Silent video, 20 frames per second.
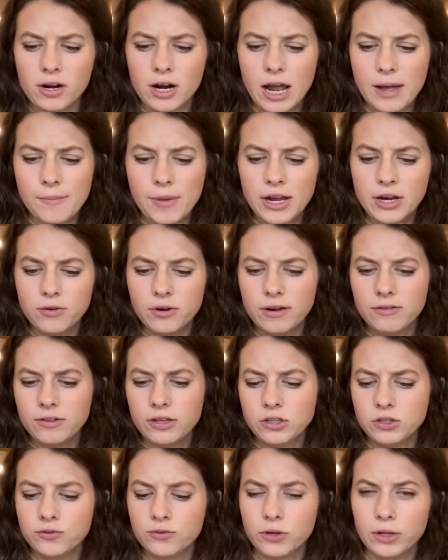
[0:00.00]
I microwave
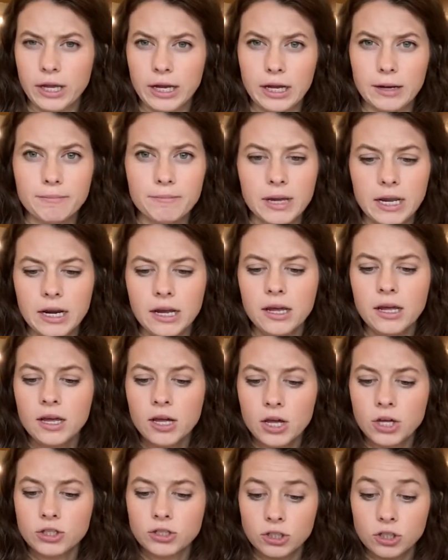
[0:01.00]
this for like a minute,
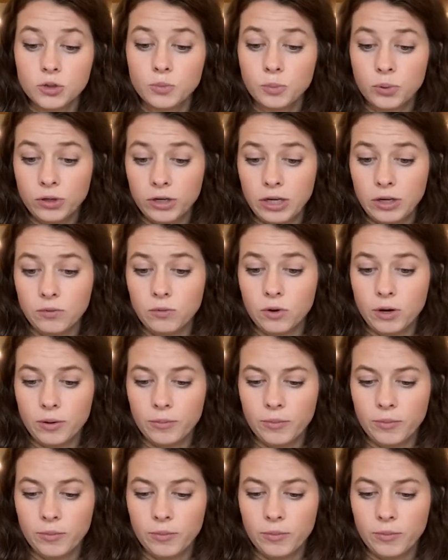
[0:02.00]
so it's pretty warm,